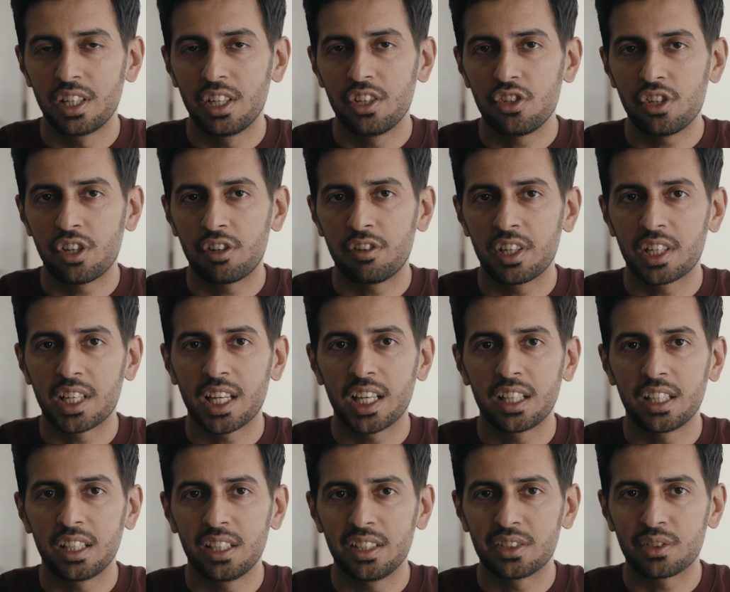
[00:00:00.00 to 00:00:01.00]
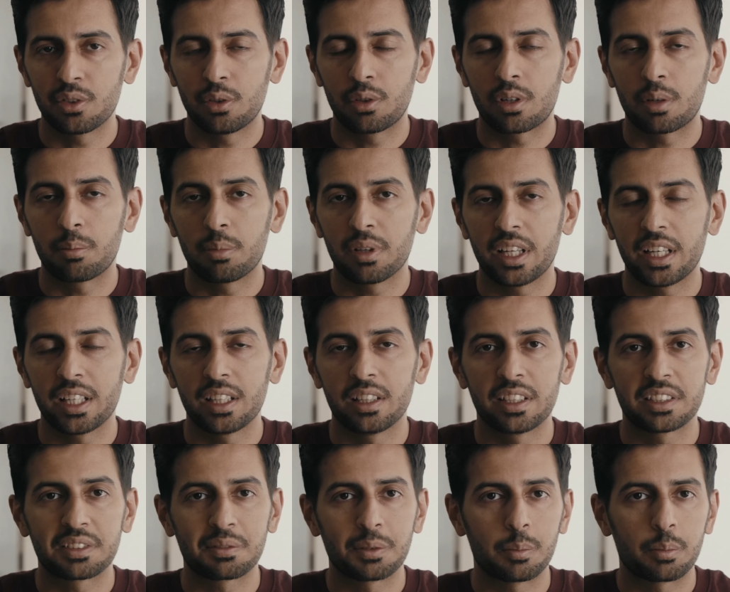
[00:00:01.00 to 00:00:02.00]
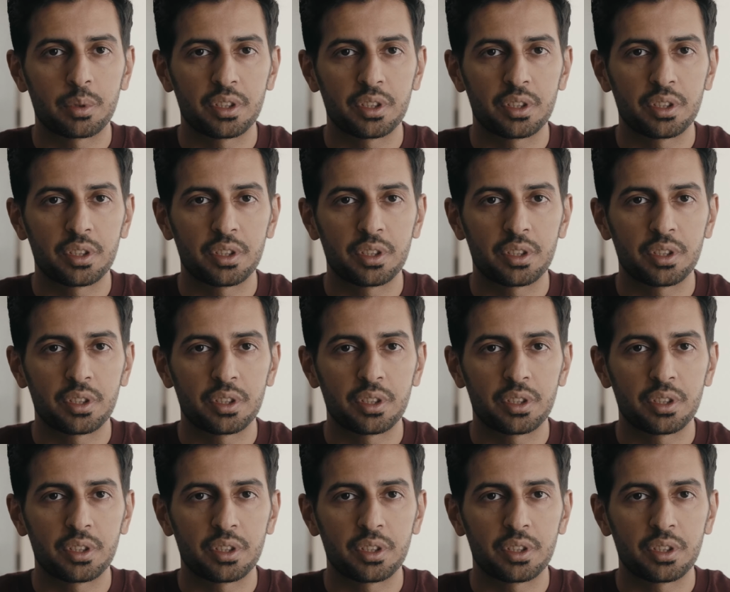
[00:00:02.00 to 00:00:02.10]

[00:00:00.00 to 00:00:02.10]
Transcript: generate dailies, or apply LUT with